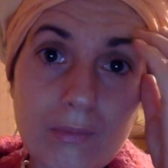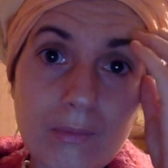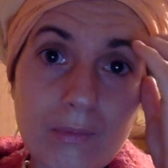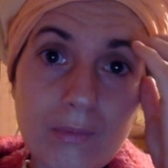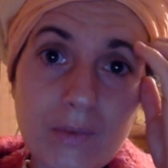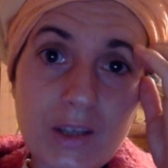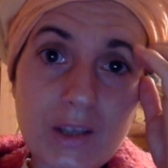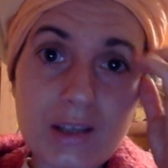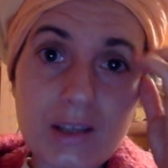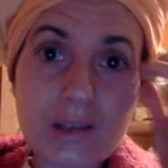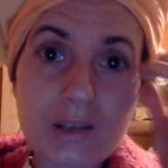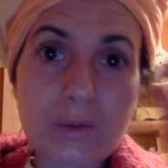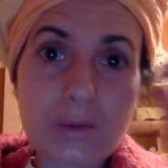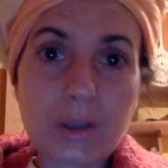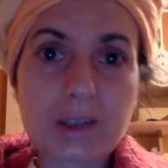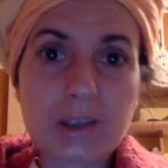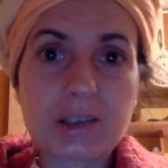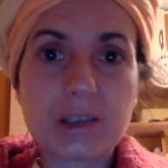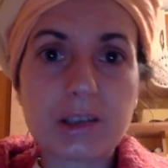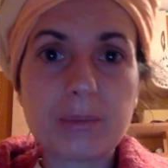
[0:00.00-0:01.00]
This is
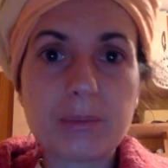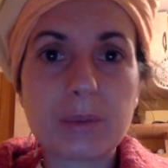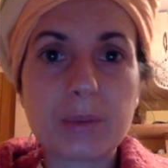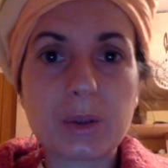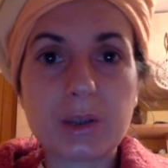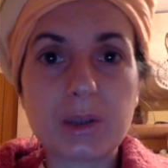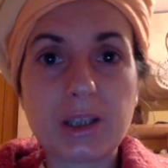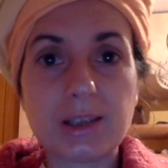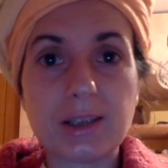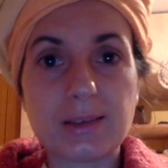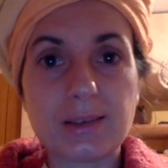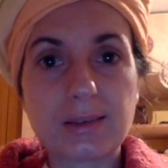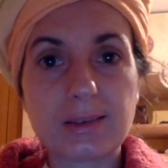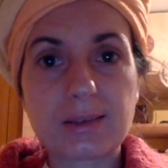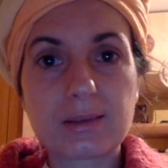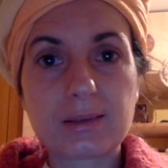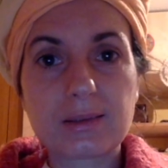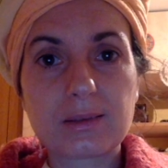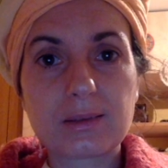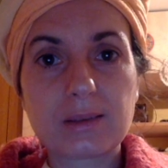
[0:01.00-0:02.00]
what symbol is
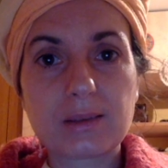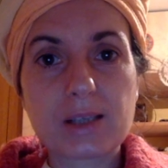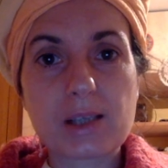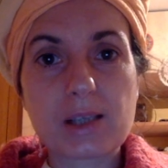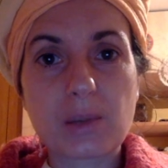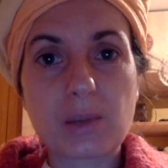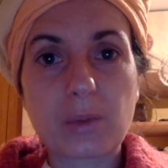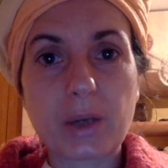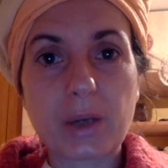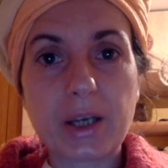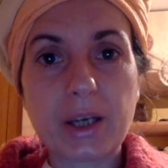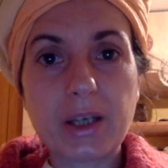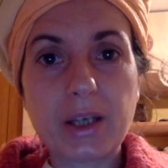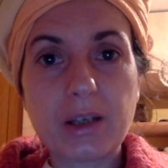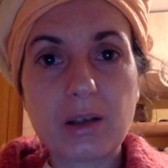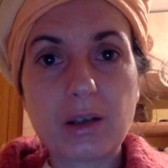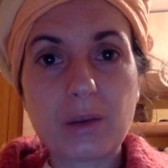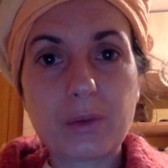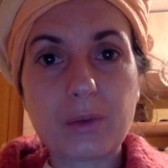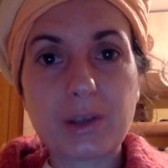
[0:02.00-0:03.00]
a way
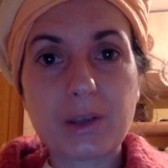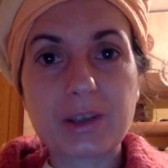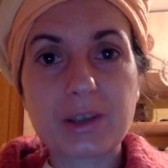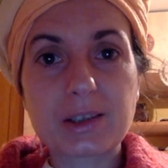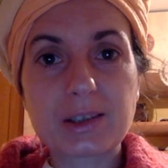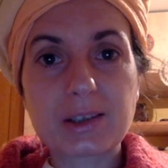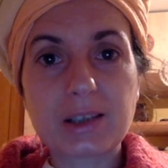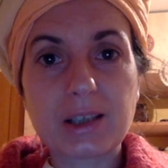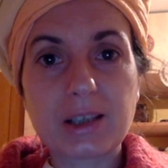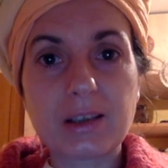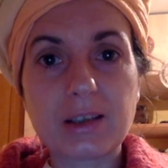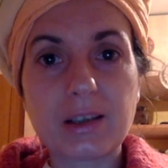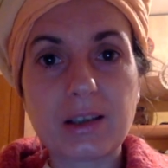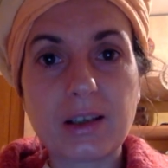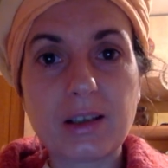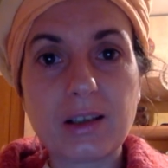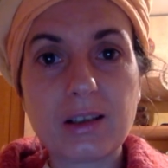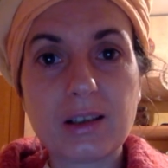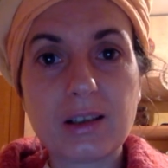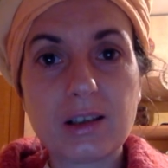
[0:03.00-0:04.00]
of
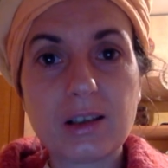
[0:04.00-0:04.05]
understanding